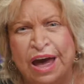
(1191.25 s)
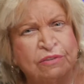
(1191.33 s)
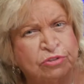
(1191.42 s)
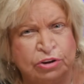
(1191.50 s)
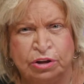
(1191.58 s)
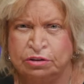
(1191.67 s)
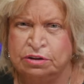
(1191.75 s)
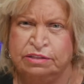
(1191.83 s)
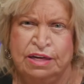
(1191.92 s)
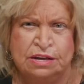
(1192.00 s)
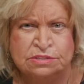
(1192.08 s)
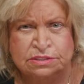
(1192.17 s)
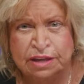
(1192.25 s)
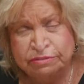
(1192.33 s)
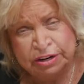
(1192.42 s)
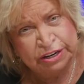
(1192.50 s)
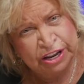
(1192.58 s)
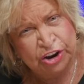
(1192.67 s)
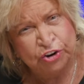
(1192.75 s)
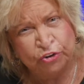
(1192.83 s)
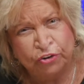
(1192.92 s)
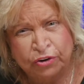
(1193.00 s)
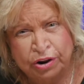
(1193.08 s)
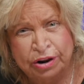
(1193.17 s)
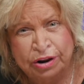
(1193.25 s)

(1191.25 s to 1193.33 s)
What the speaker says: ever cooked a Thanksgiving dinner.